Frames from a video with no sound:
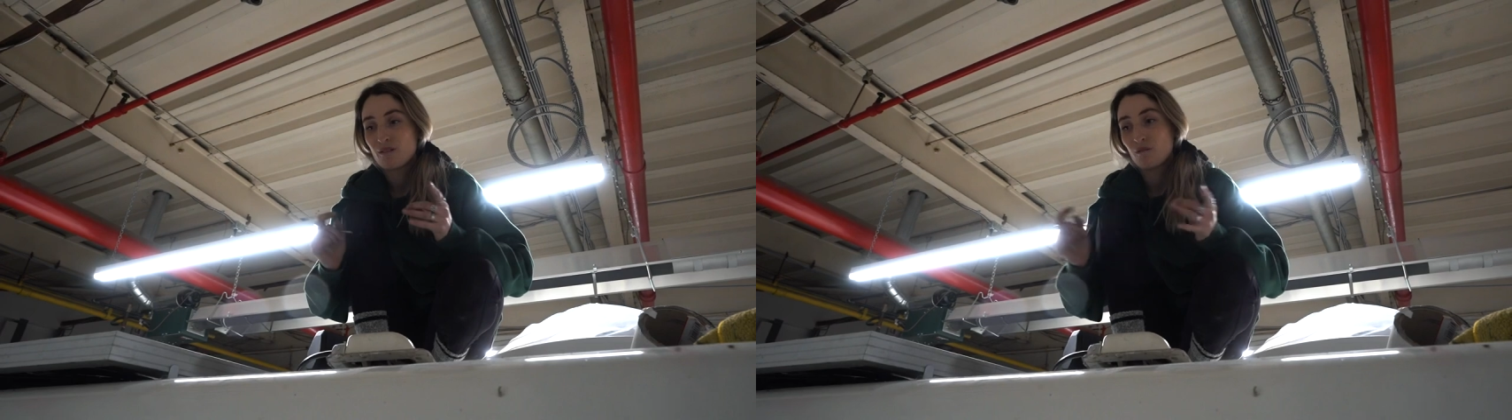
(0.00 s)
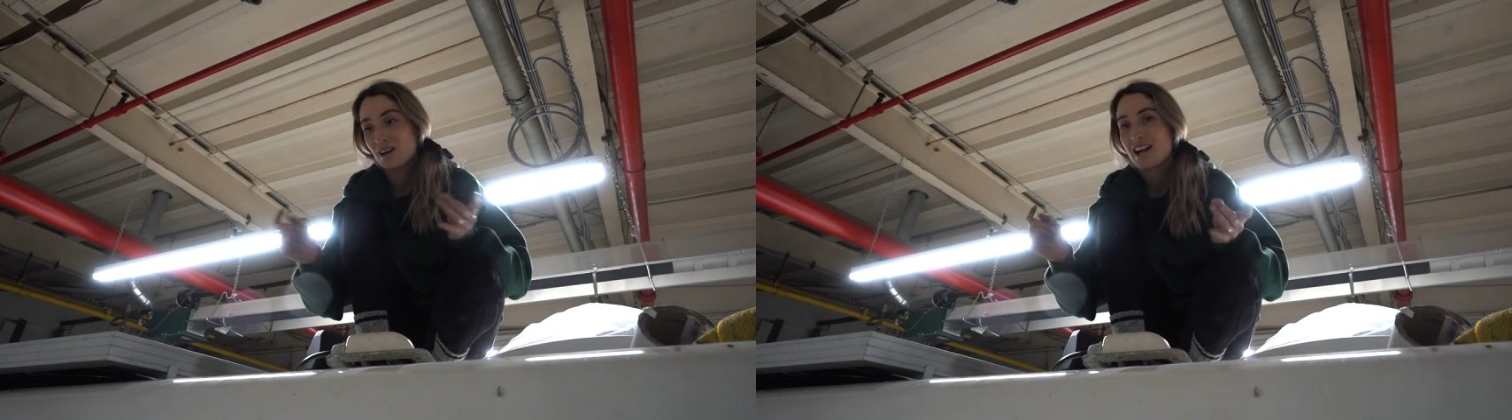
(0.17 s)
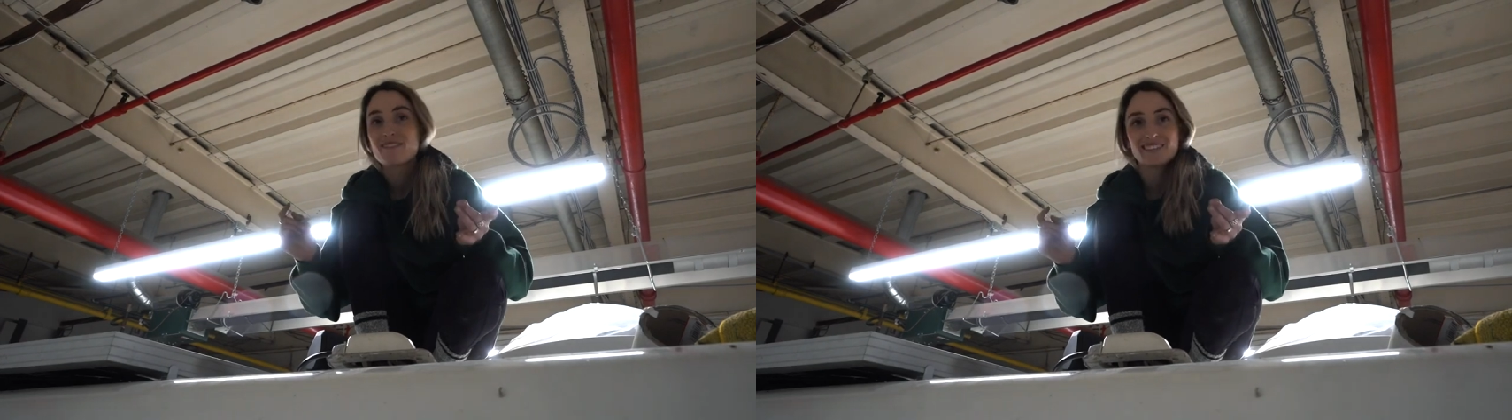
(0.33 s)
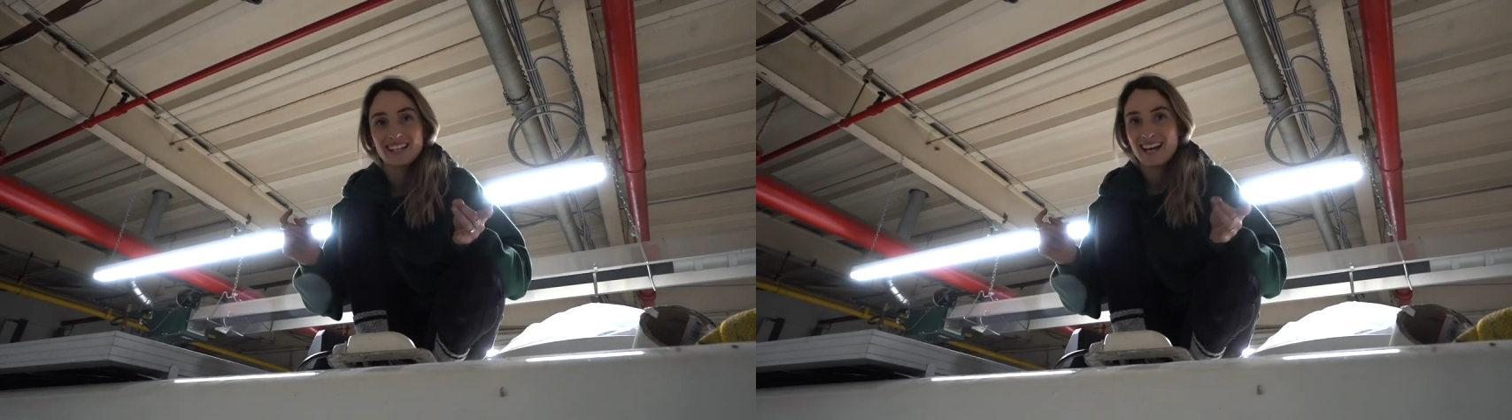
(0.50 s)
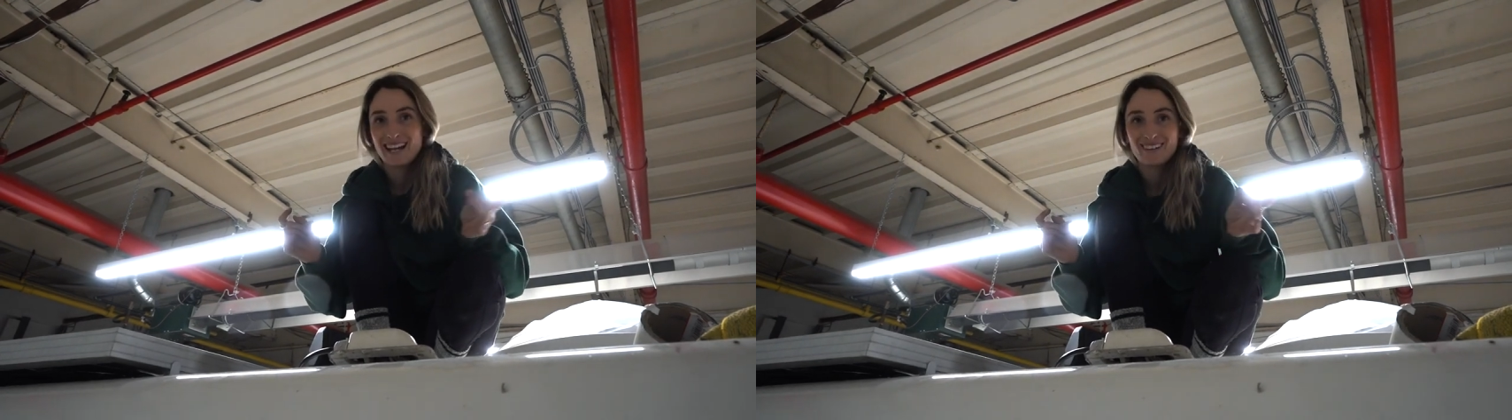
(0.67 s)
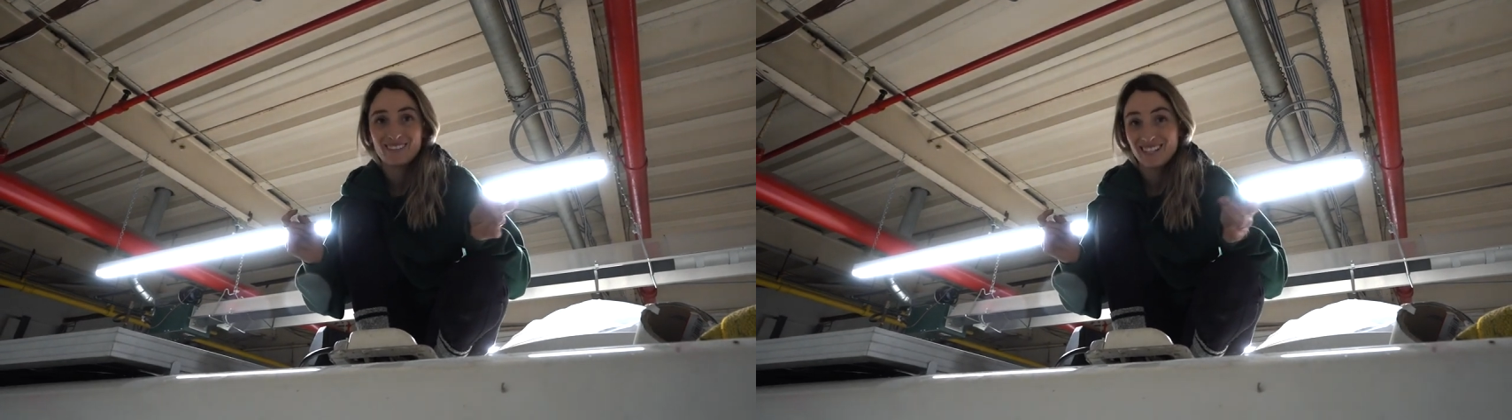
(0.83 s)
wherever the
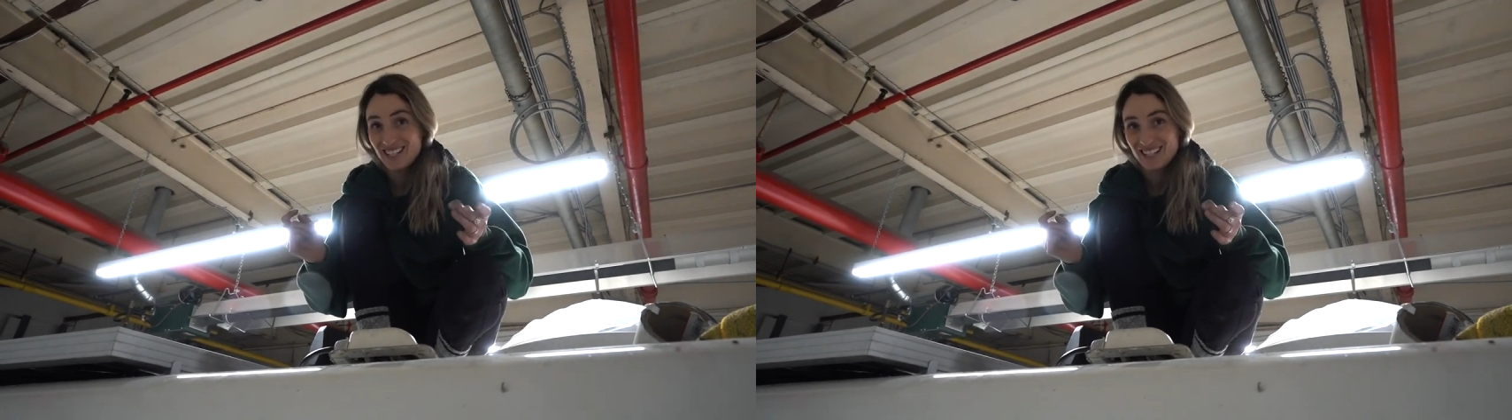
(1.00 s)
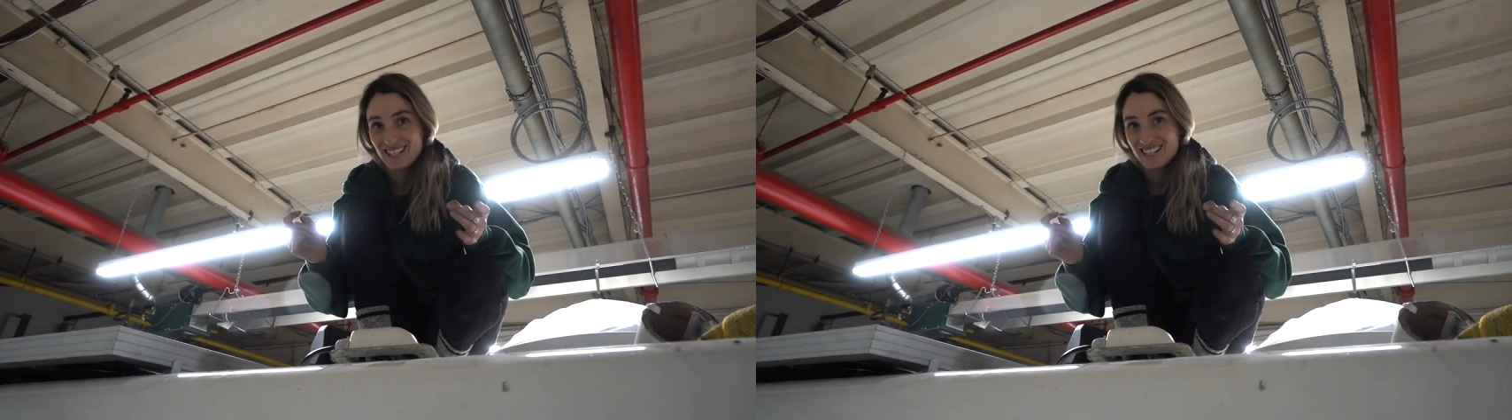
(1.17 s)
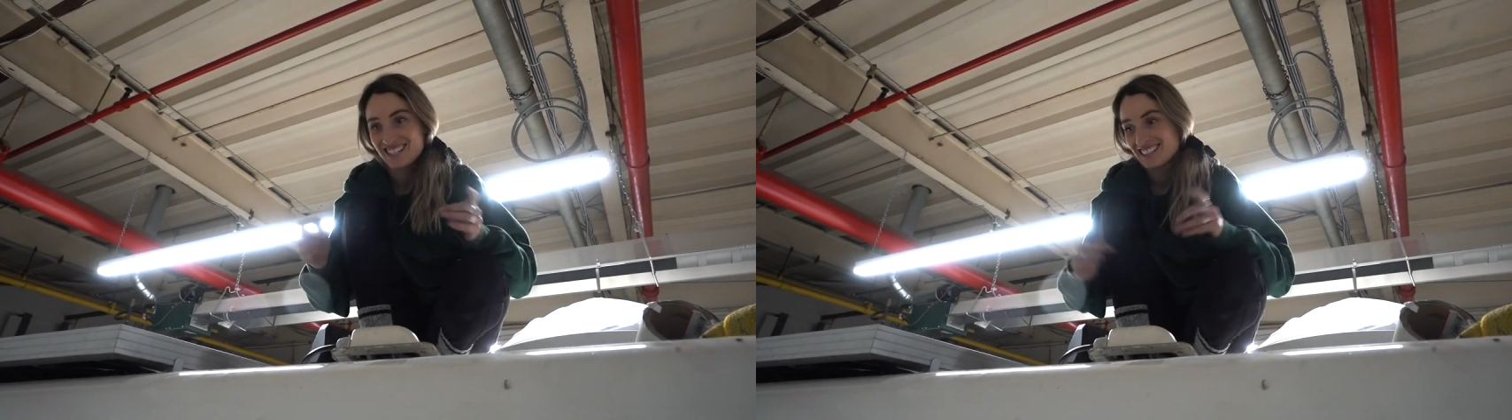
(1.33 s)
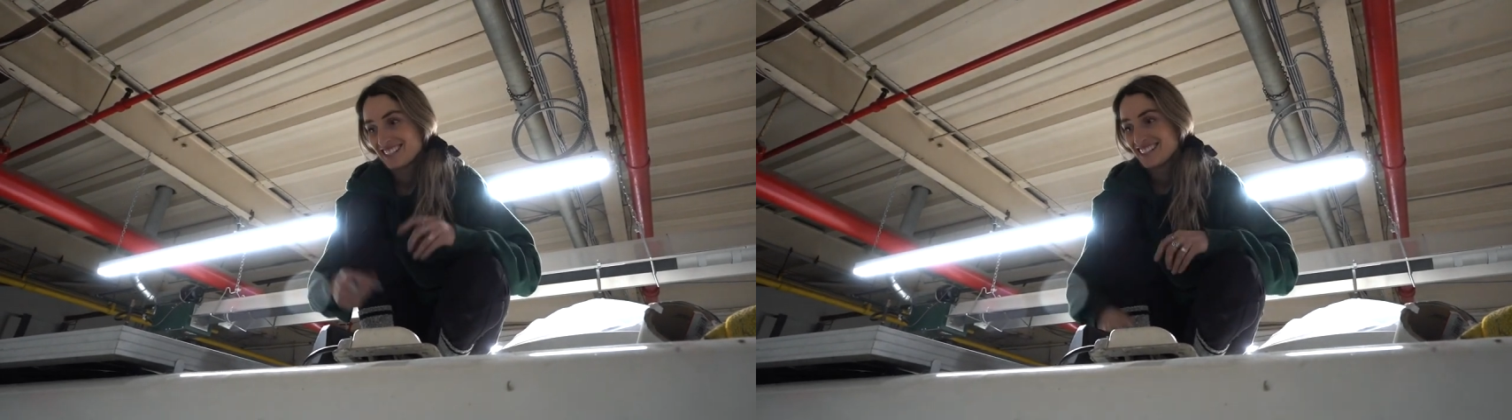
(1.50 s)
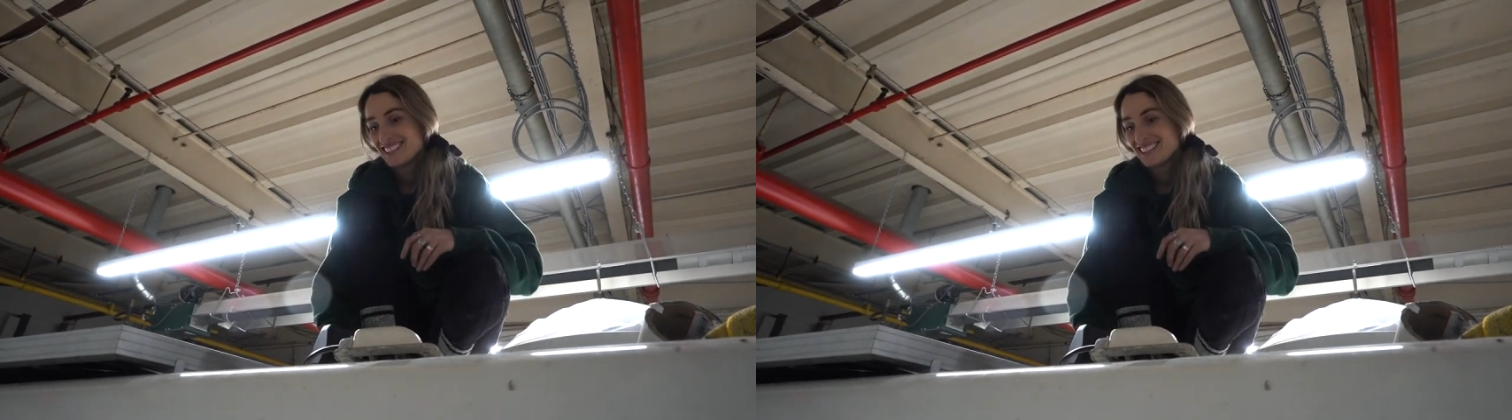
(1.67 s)
heck we are